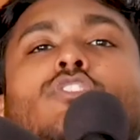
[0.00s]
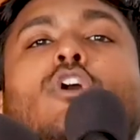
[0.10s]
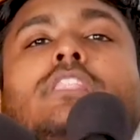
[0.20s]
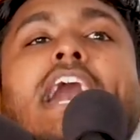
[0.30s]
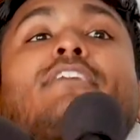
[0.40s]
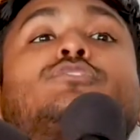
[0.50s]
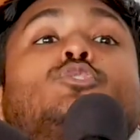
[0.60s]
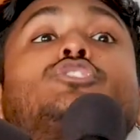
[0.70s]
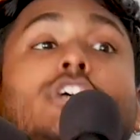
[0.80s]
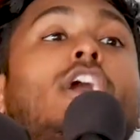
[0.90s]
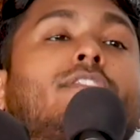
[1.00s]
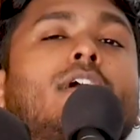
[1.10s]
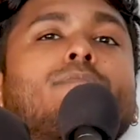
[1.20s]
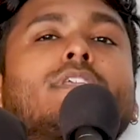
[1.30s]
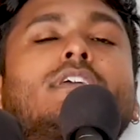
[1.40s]
of their own life to shit on
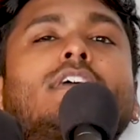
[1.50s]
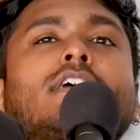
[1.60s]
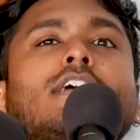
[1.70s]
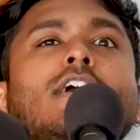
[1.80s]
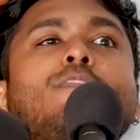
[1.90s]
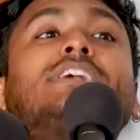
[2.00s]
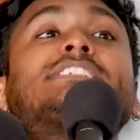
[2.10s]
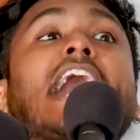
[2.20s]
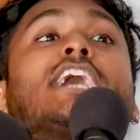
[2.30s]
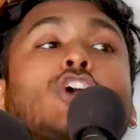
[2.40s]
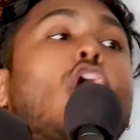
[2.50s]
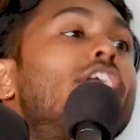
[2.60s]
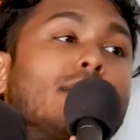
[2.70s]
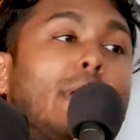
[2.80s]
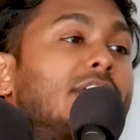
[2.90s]
them. This guy is
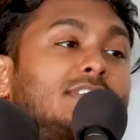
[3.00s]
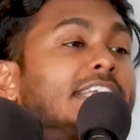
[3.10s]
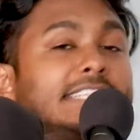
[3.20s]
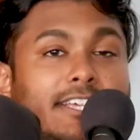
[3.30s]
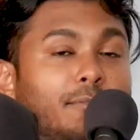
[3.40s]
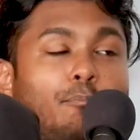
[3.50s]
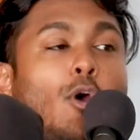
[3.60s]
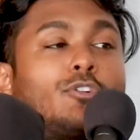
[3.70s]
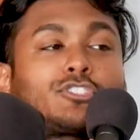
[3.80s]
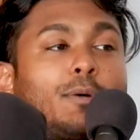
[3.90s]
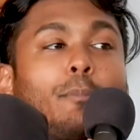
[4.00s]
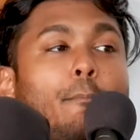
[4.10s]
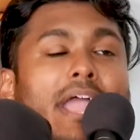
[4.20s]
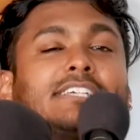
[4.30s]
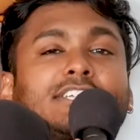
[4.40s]
already amazing. He did some
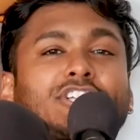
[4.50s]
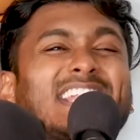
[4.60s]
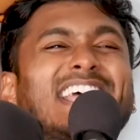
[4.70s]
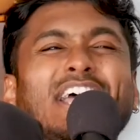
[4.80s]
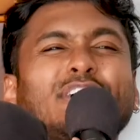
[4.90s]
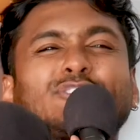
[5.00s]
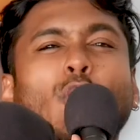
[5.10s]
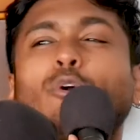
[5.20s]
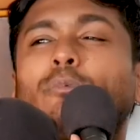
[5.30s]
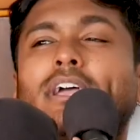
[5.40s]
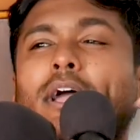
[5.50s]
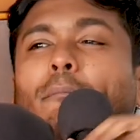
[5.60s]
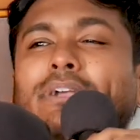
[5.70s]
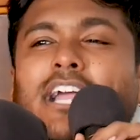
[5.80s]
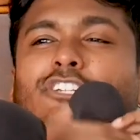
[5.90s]
amazing shit.
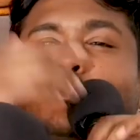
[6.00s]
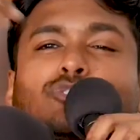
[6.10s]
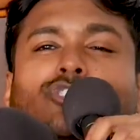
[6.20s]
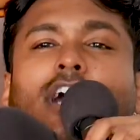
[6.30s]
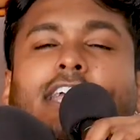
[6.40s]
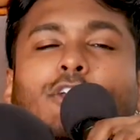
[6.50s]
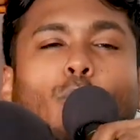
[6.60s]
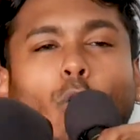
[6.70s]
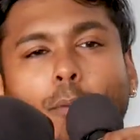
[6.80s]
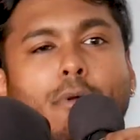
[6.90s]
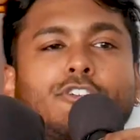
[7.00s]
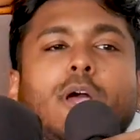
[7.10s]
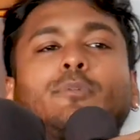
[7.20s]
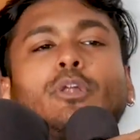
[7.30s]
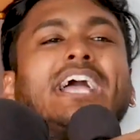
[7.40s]
Because you suck at your Walmart
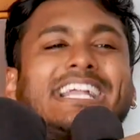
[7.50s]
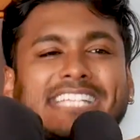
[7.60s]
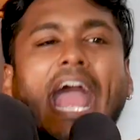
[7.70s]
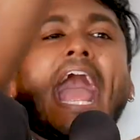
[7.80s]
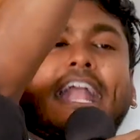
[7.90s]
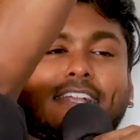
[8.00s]
job, don't attack.